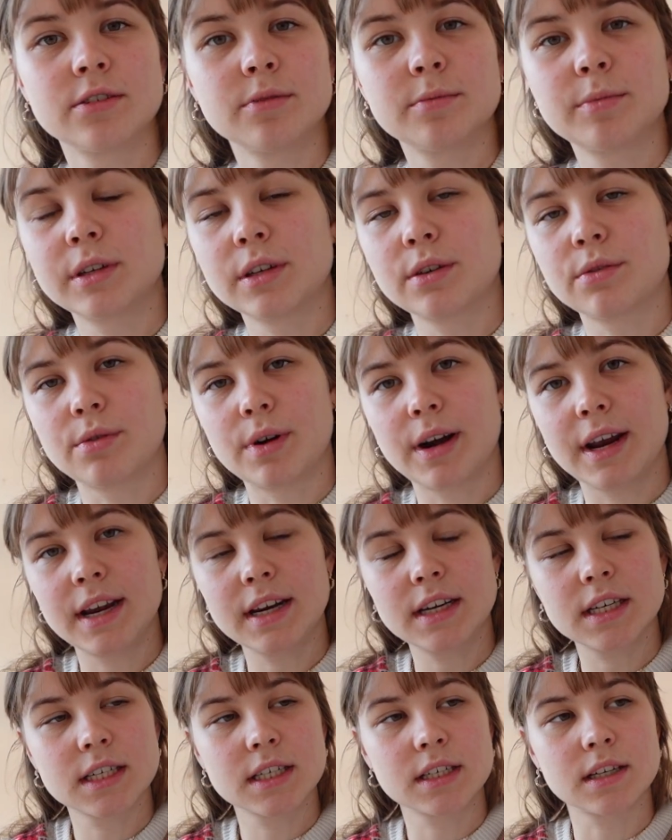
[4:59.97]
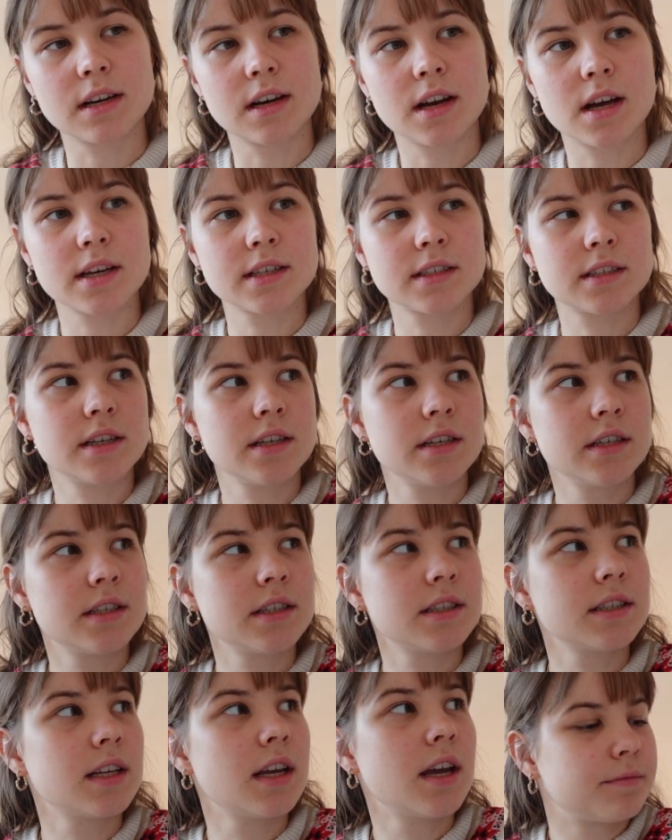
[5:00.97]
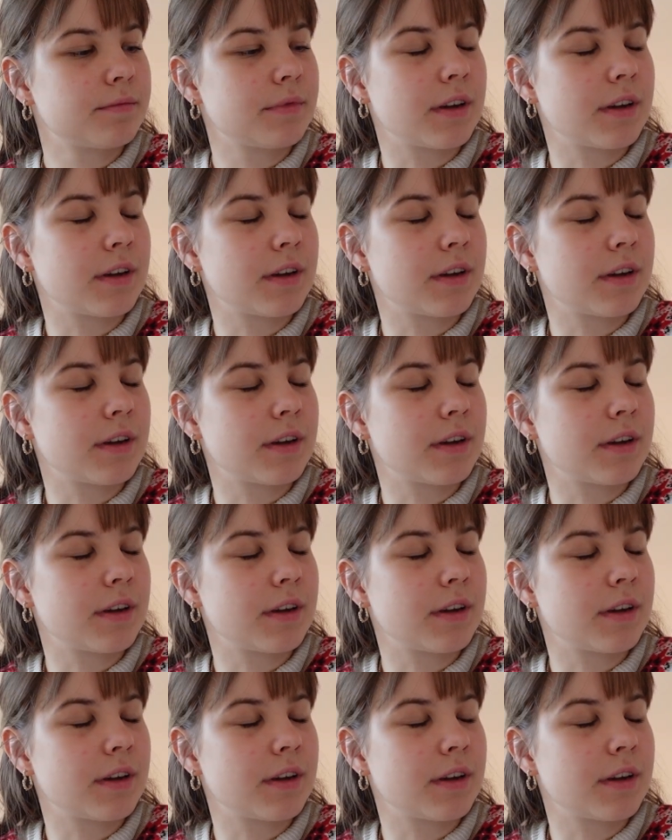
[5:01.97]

been great the last years.